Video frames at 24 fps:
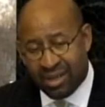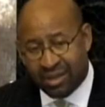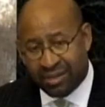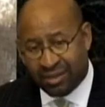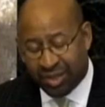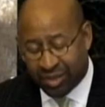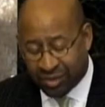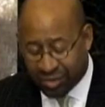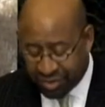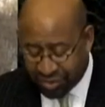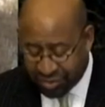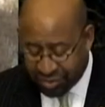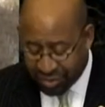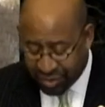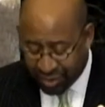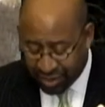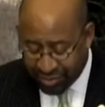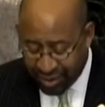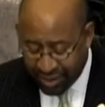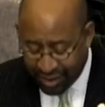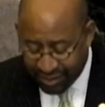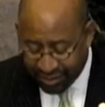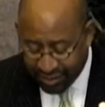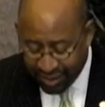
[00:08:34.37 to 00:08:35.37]
Those New York
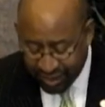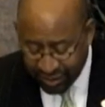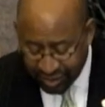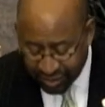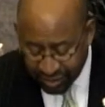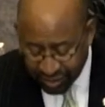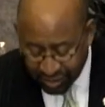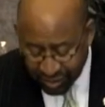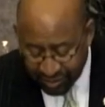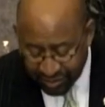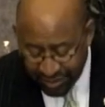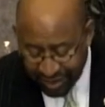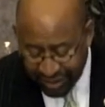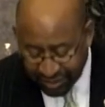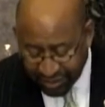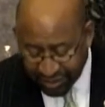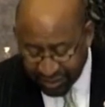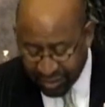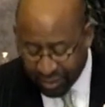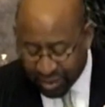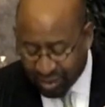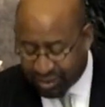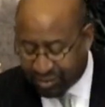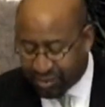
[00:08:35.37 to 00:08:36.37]
marathoners went back to
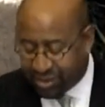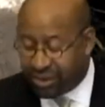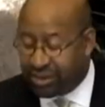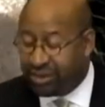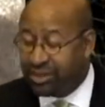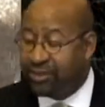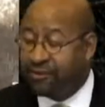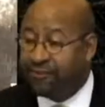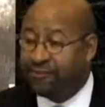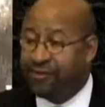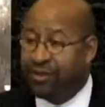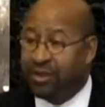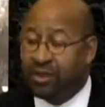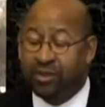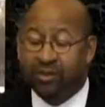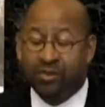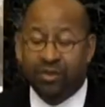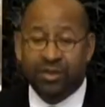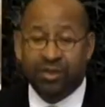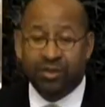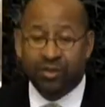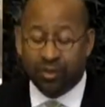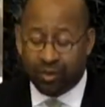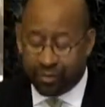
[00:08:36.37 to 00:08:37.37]
their home cities filled
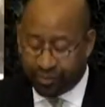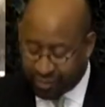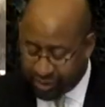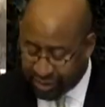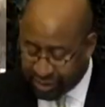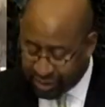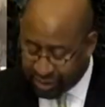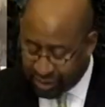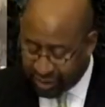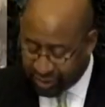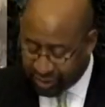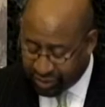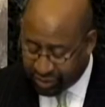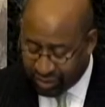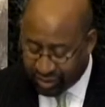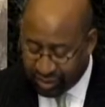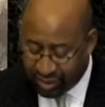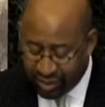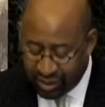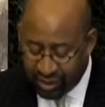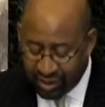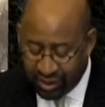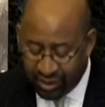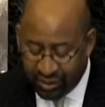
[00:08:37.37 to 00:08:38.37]
with a new appreciation
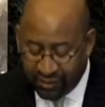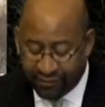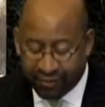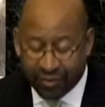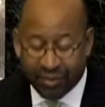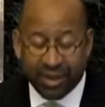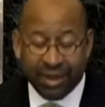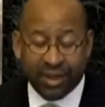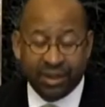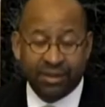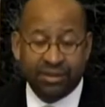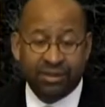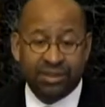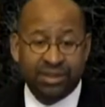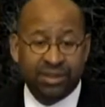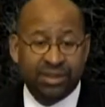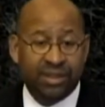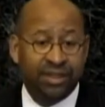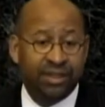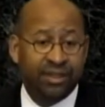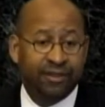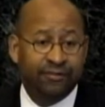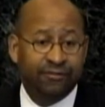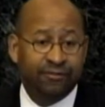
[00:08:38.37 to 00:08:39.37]
for our
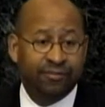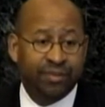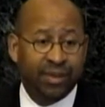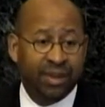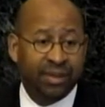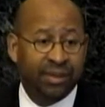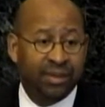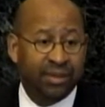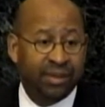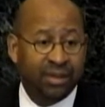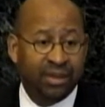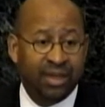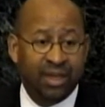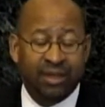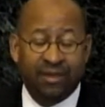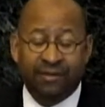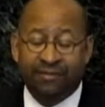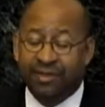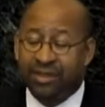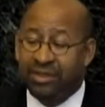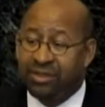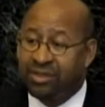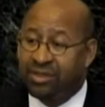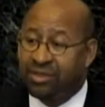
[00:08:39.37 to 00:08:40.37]
city of brotherly
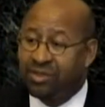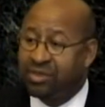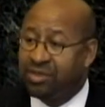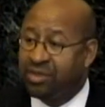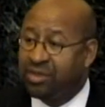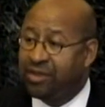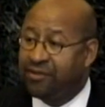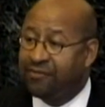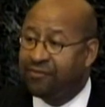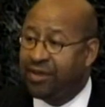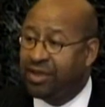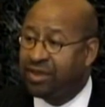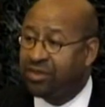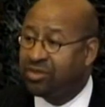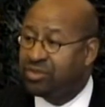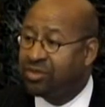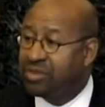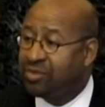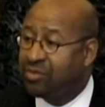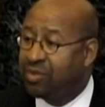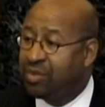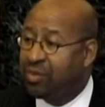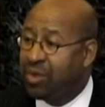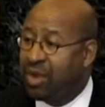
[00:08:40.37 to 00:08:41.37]
love and sisterly affection,
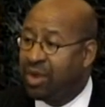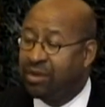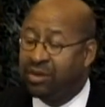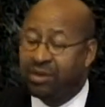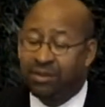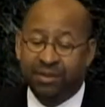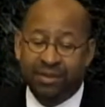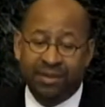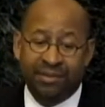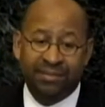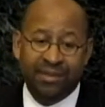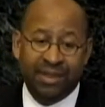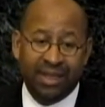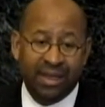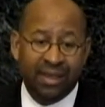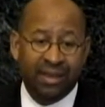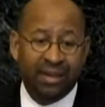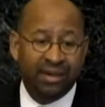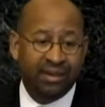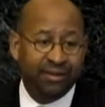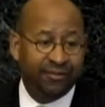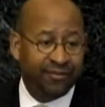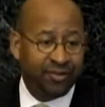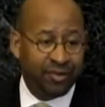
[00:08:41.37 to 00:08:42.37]
and we welcomed them then,
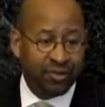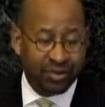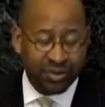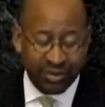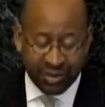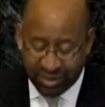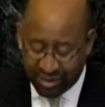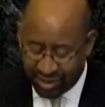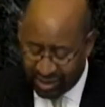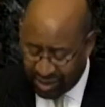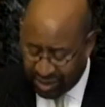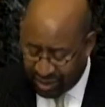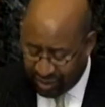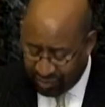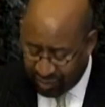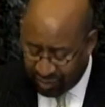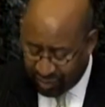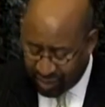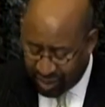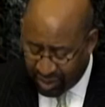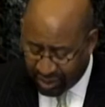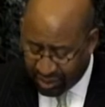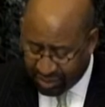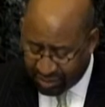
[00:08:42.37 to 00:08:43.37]
and of course, we
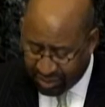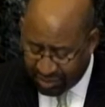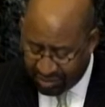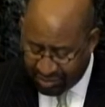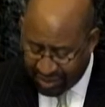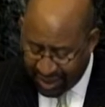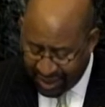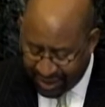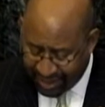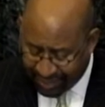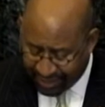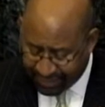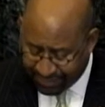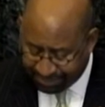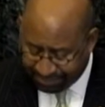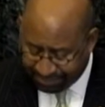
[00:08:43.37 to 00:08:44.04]
welcome them back.